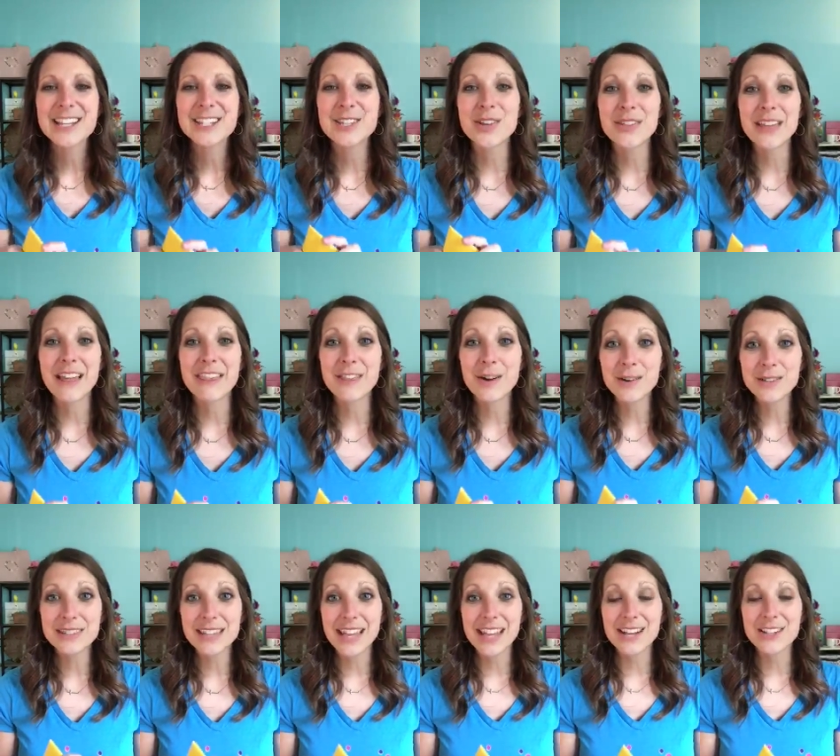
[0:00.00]
So then
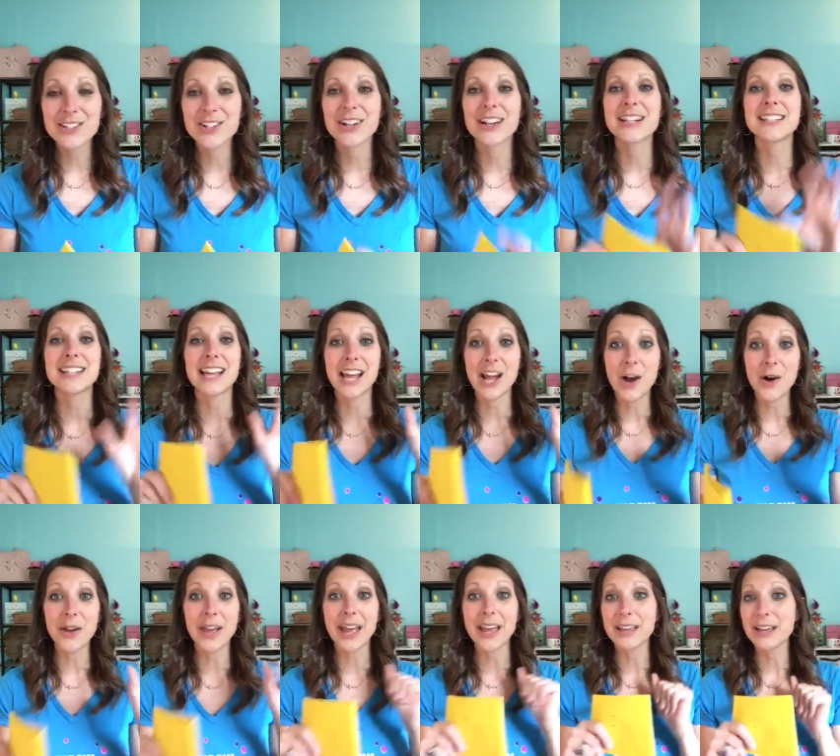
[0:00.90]
those ladies are going to say,
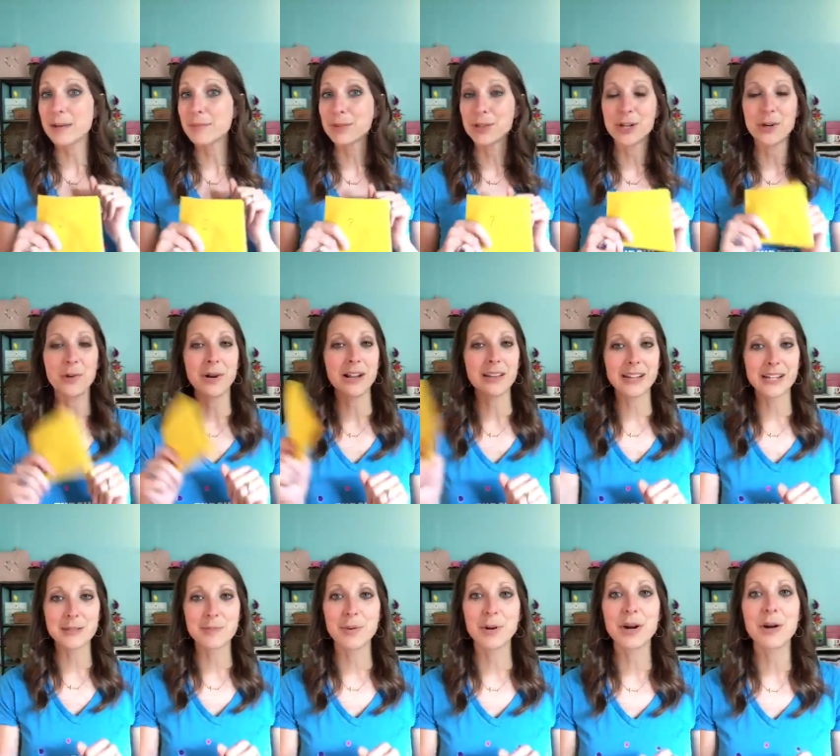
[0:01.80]
okay, yep, you know what,
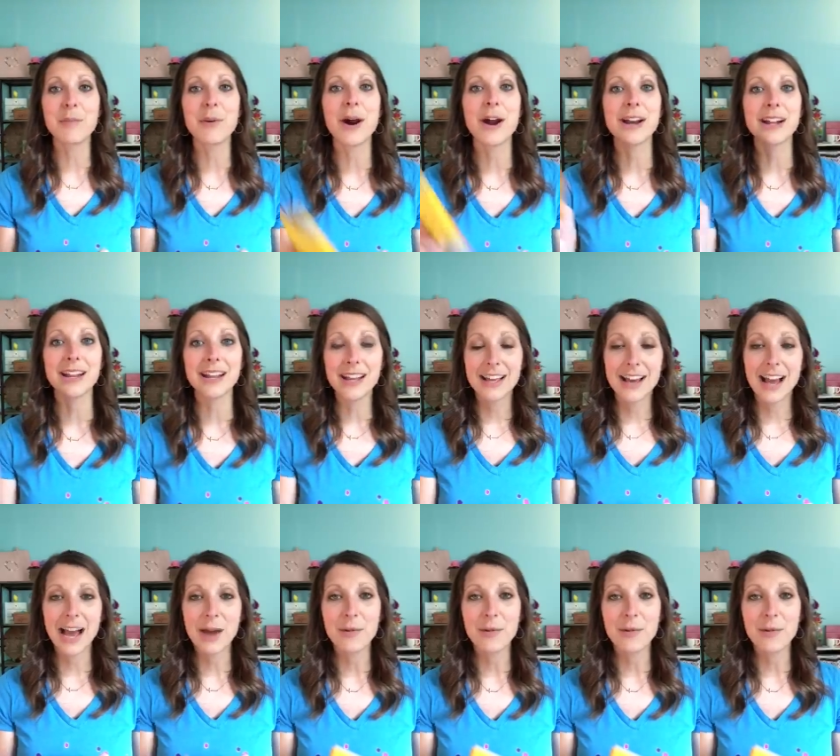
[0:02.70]
let's book a party.